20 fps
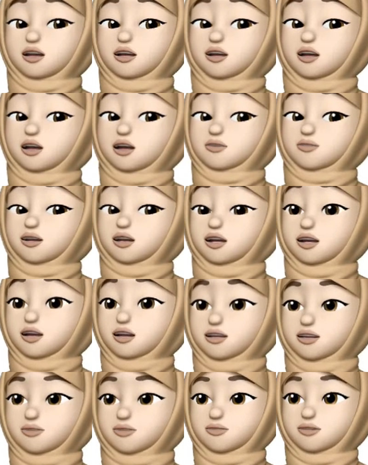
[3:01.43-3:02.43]
The
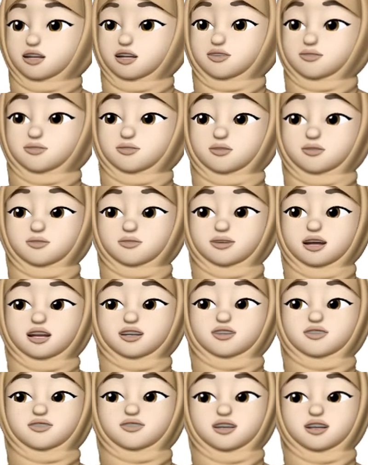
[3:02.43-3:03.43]
epicardium is formed by
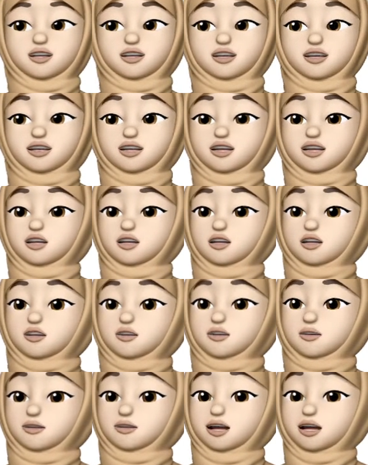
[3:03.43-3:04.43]
the visceral layer
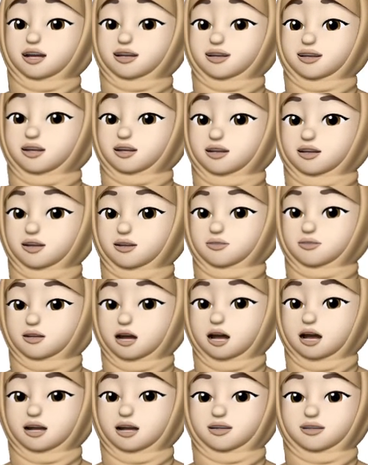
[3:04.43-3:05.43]
of the pericardium,
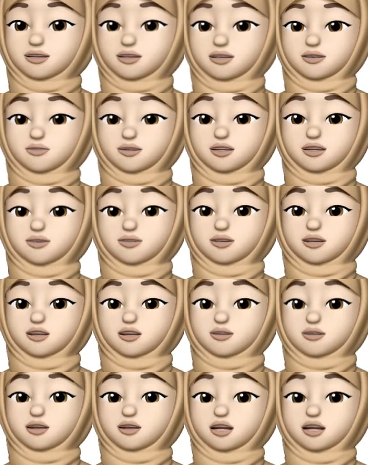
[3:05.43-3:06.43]
similar to the
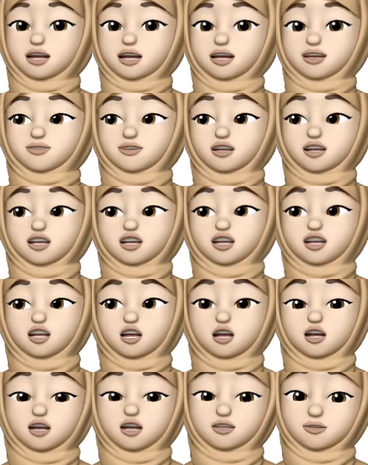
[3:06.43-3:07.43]
tunica
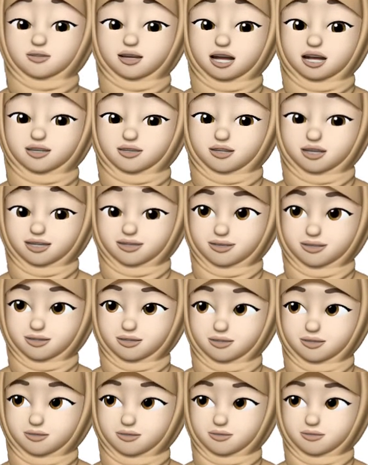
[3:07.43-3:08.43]
adventitia of blood
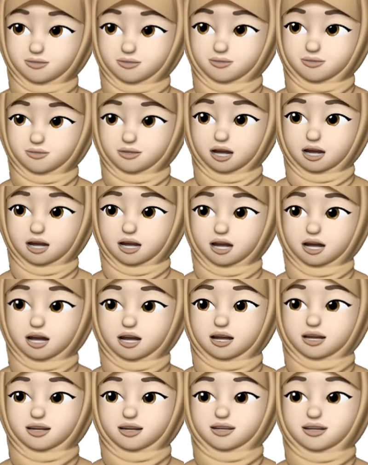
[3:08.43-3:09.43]
vessels.
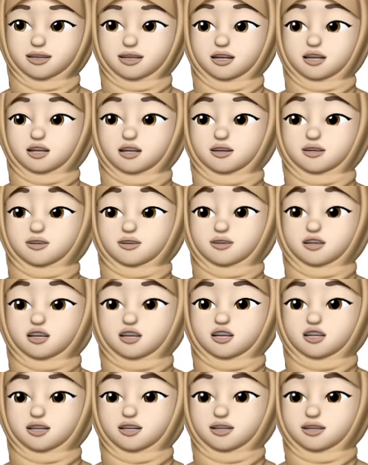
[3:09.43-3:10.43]
It is a
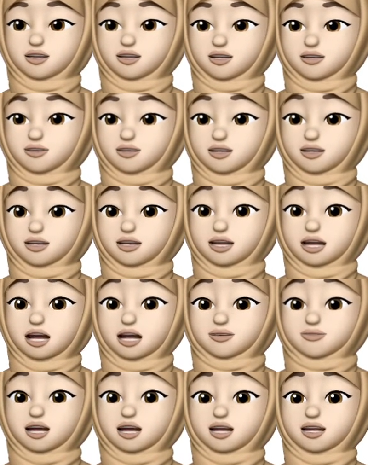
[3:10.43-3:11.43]
low-friction surface
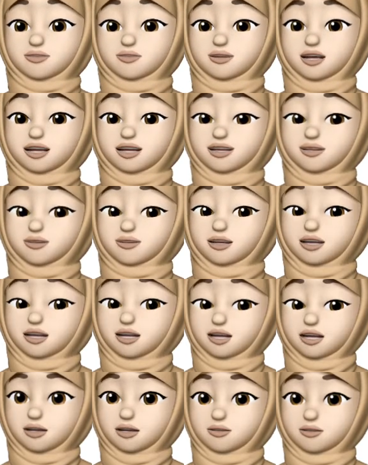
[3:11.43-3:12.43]
lined by a
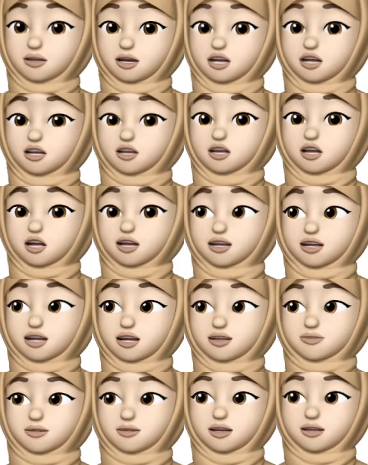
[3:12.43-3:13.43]
mesothelium in
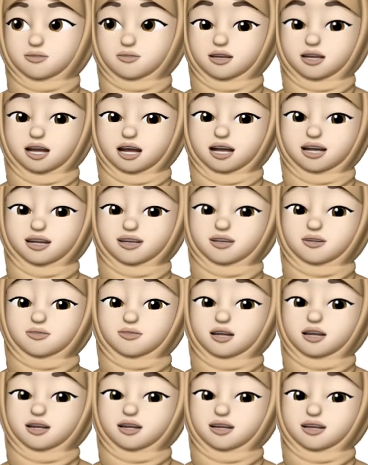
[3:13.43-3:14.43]
contact with the parietal
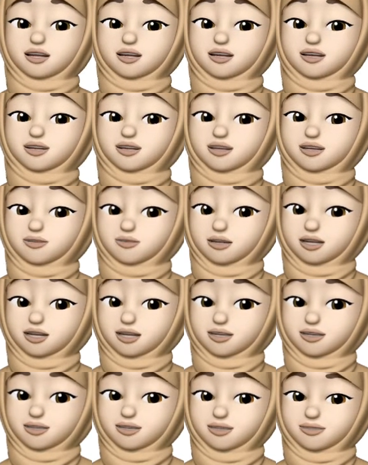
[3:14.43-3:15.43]
pericardial
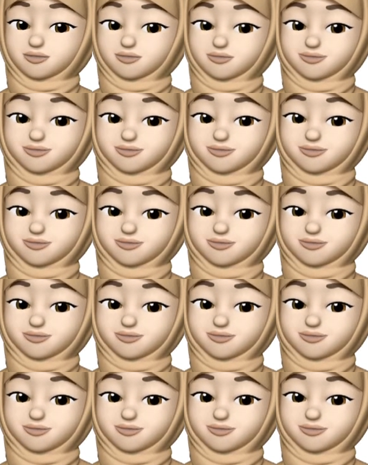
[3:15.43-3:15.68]
space.